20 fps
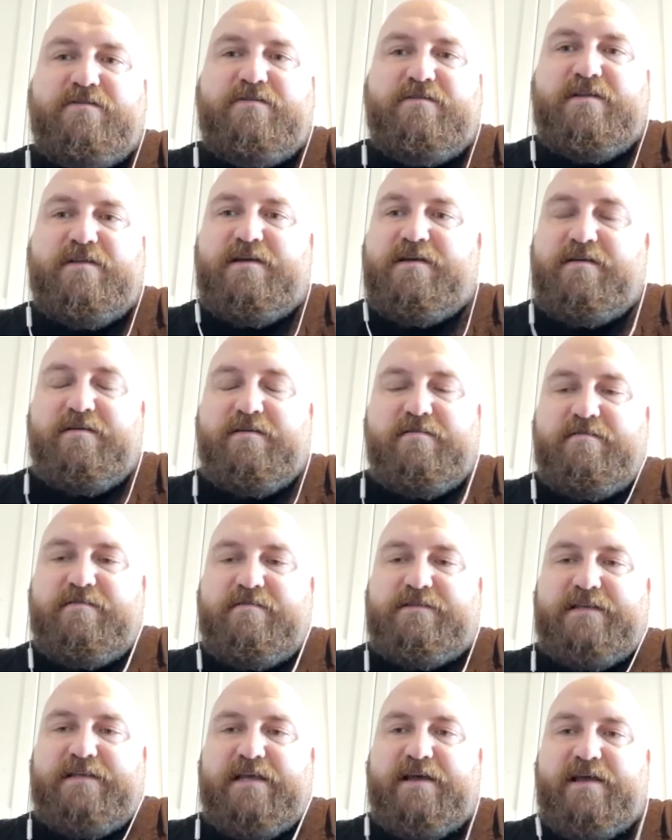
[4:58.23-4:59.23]
I
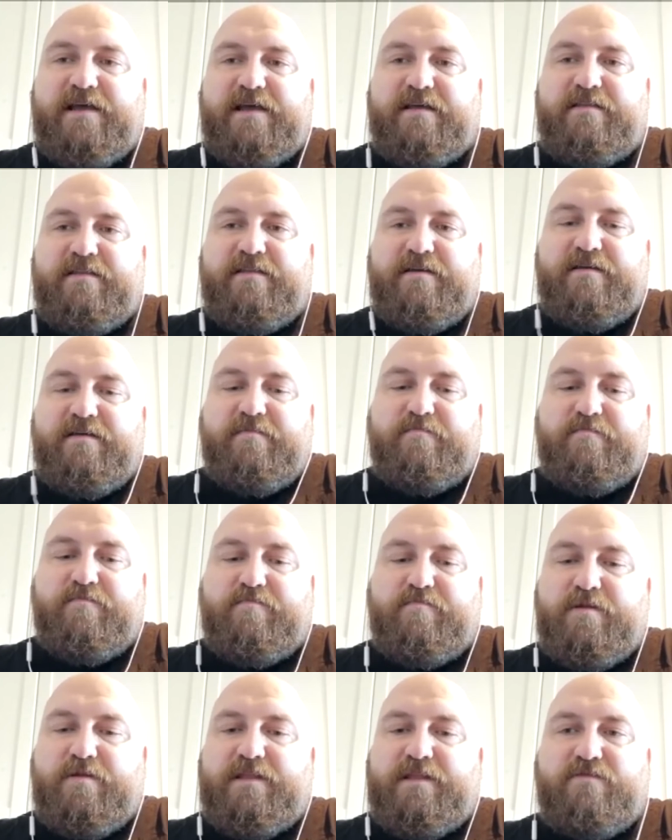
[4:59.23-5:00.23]
say I had a
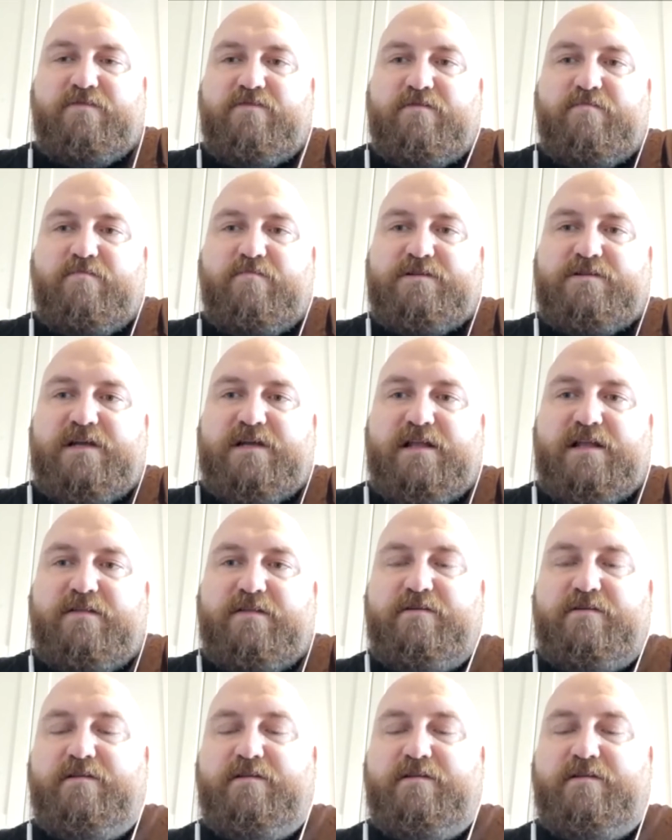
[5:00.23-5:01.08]
pretty normal childhood.